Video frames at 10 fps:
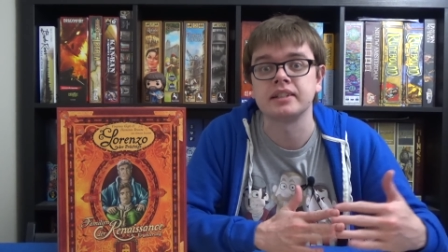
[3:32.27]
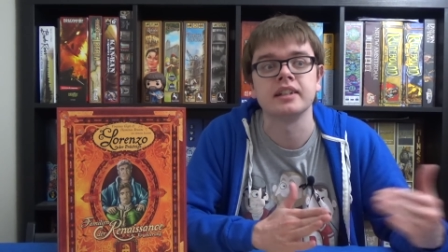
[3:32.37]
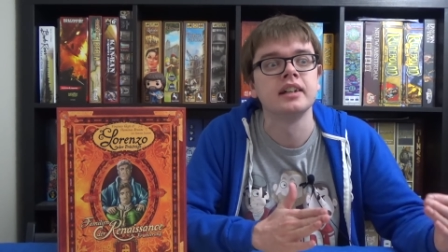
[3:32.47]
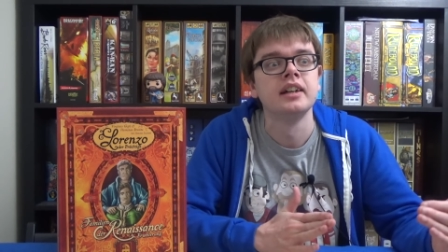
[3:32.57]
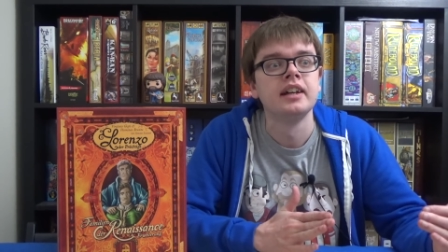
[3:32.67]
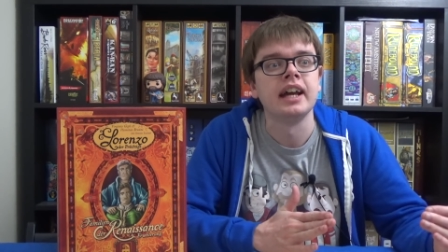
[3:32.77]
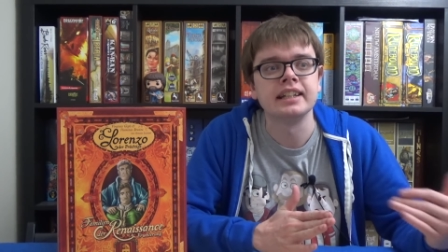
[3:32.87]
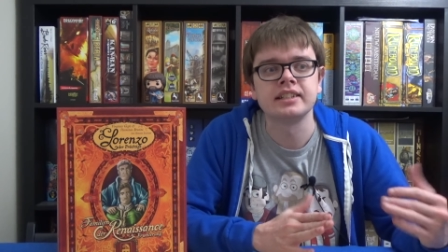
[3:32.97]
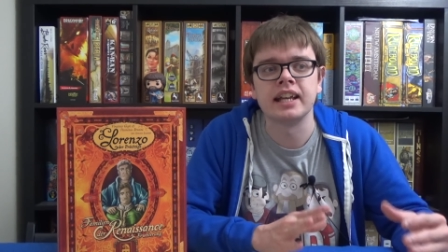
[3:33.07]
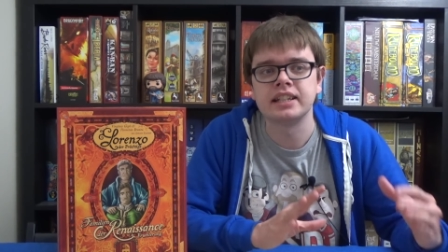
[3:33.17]
That
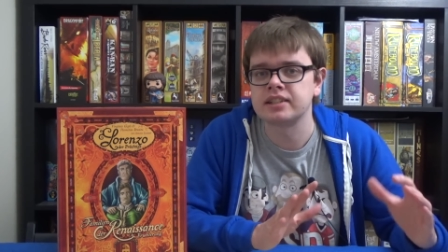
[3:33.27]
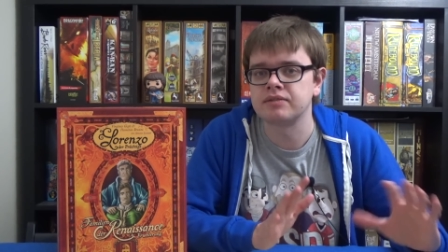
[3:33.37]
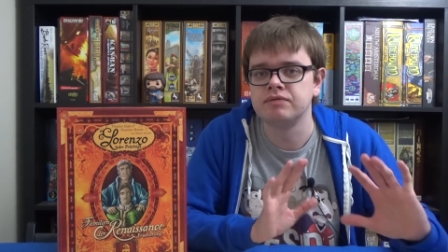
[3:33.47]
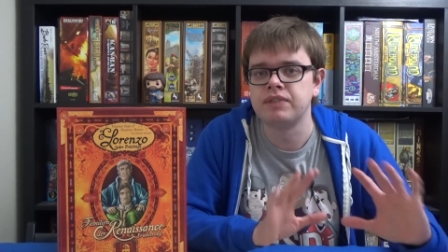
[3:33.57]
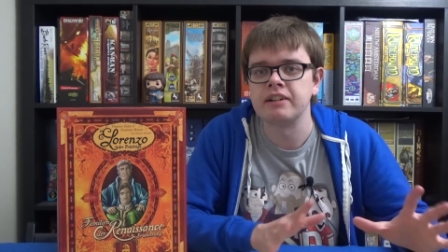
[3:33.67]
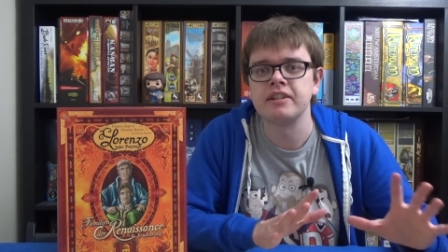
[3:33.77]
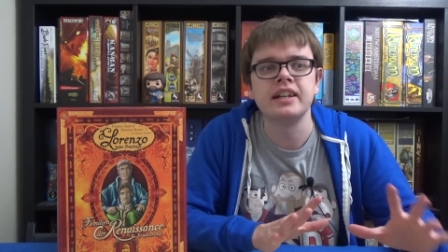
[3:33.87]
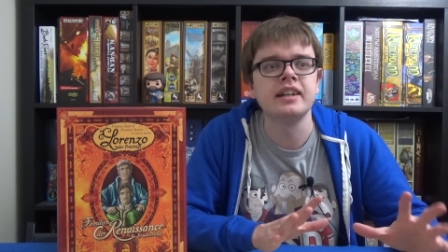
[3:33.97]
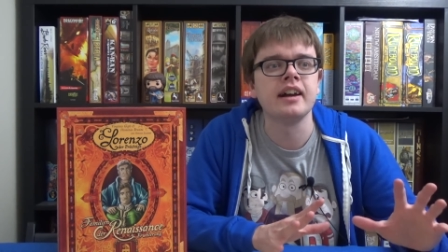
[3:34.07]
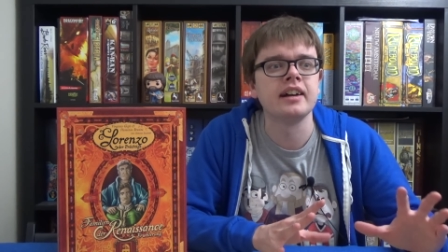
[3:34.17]
it's it's
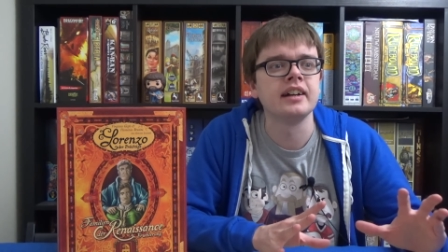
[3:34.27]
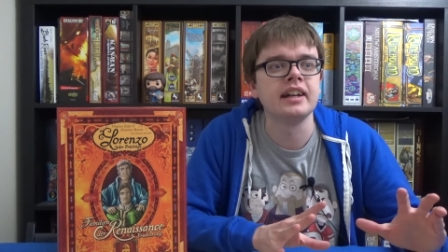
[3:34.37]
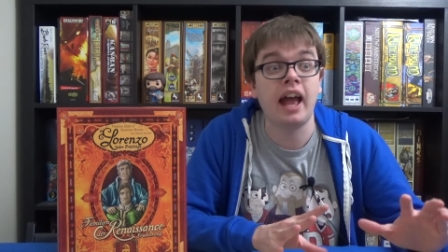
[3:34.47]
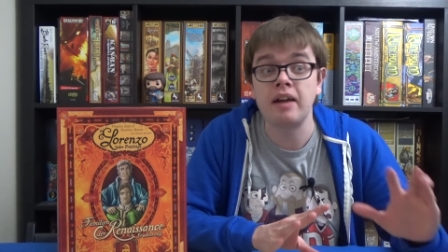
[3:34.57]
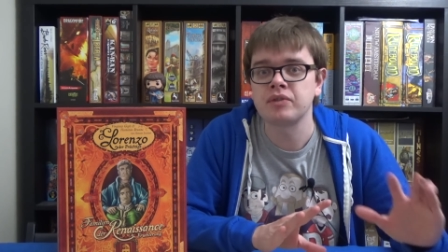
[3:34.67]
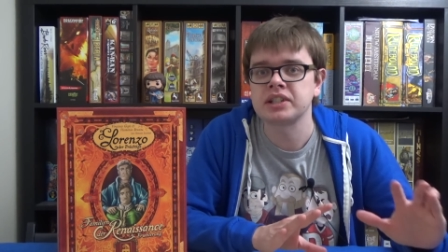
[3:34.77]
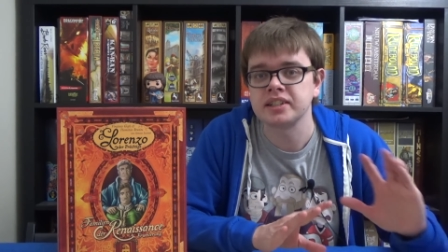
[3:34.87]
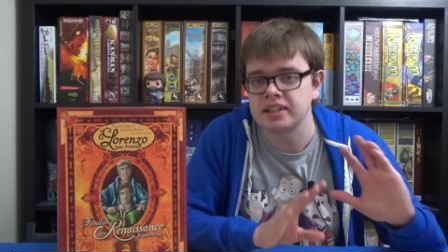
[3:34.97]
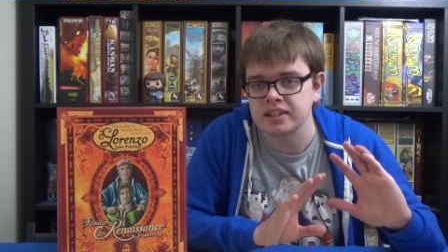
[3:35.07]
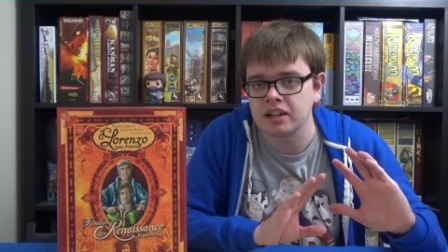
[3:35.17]
very uh, it
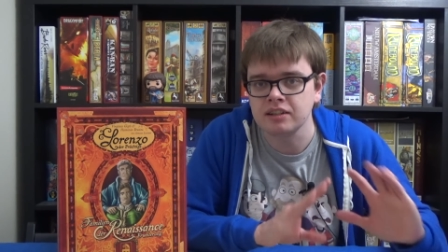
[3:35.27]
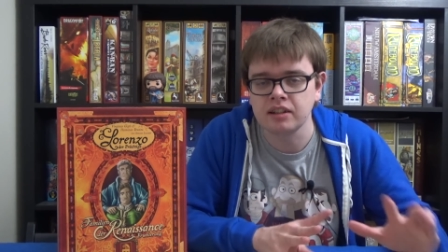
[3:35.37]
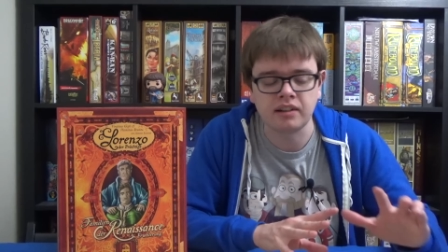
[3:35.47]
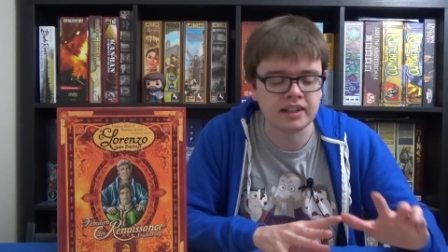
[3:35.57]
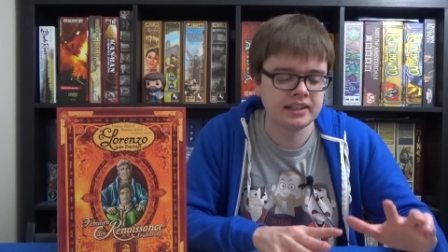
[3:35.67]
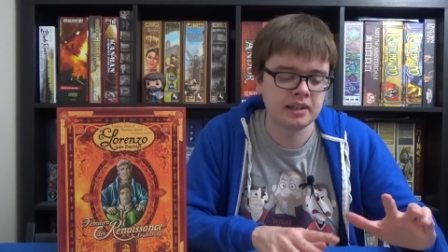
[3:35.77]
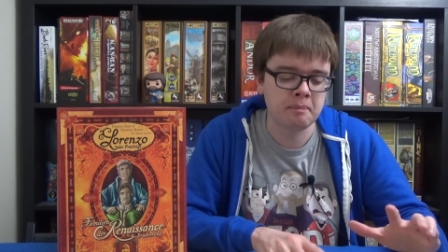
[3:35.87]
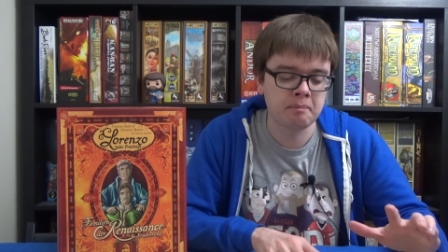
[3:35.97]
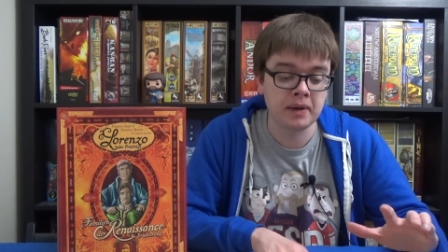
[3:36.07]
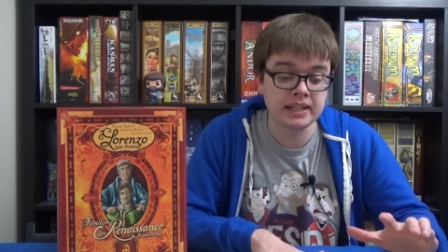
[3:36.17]
emphasizes a lot in the
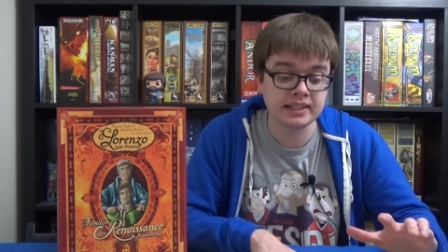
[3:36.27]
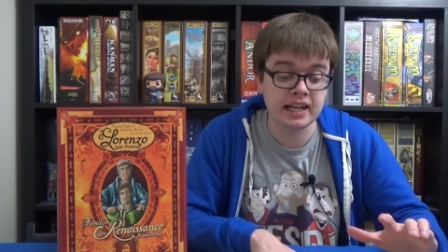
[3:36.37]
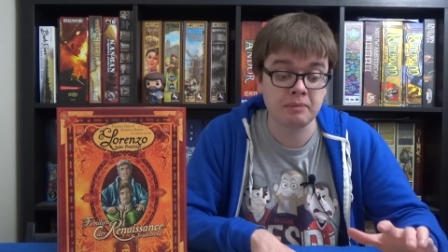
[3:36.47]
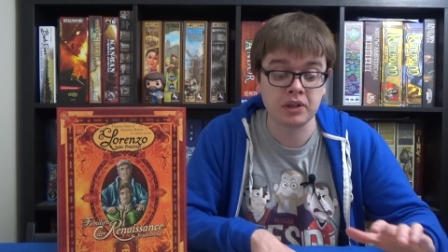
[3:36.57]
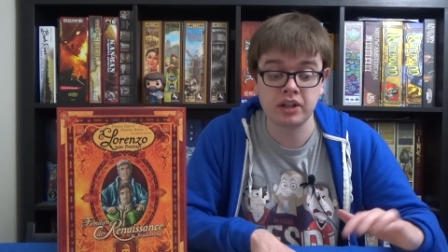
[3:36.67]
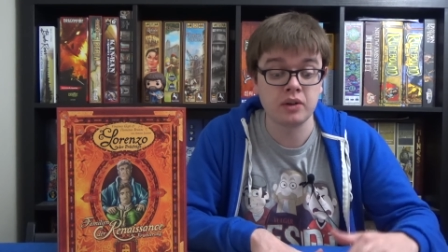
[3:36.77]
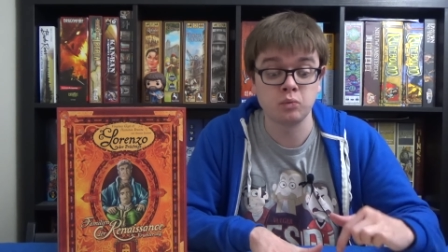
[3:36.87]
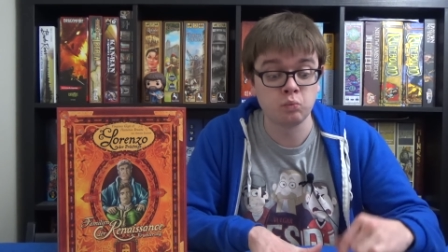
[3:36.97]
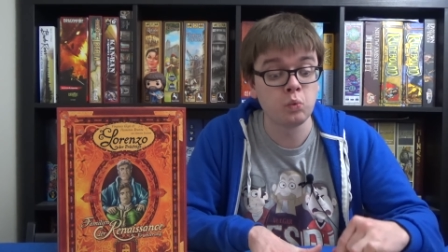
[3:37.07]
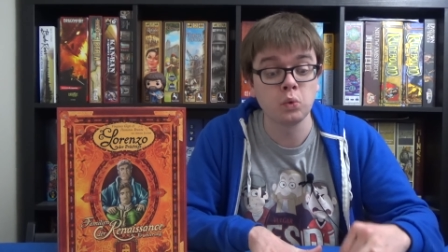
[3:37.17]
base game that you know
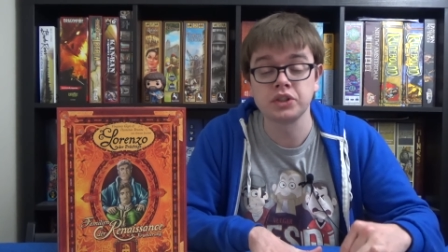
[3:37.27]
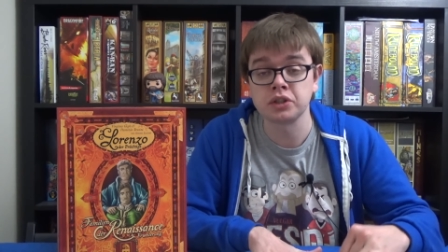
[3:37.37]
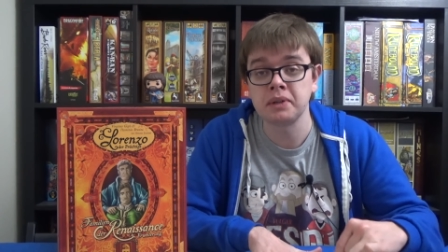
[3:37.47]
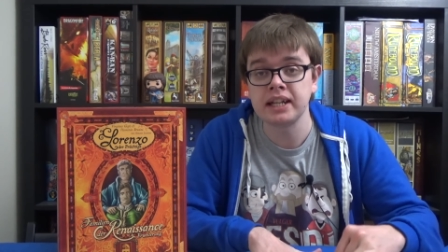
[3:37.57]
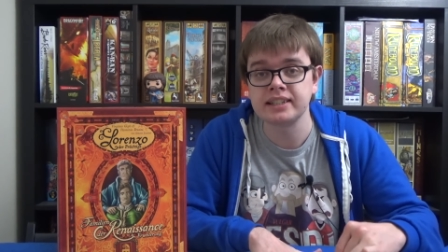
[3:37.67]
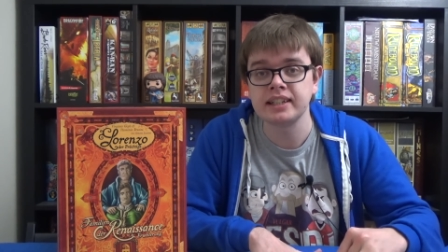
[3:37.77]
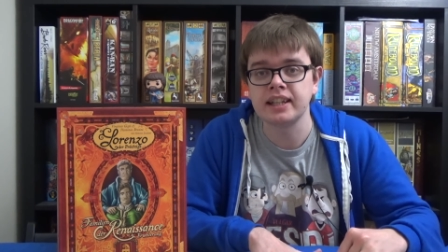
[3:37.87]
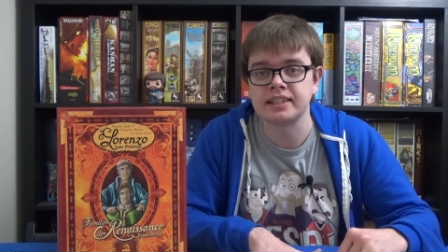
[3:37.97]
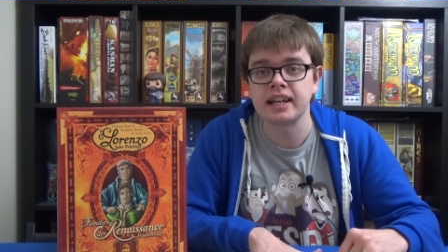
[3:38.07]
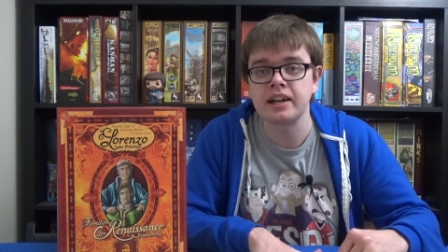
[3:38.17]
once somebody is in
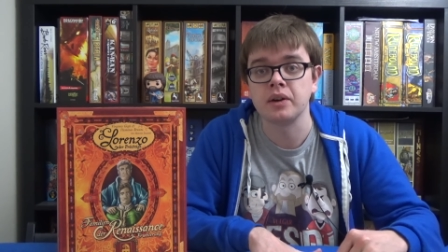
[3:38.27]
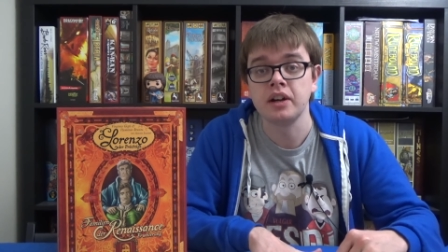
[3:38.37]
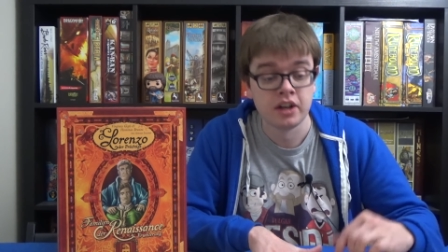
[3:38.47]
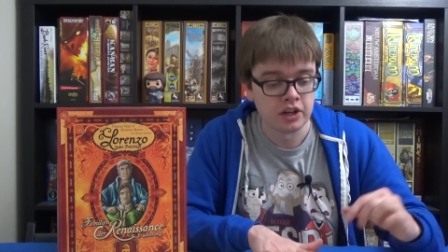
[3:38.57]
this tower,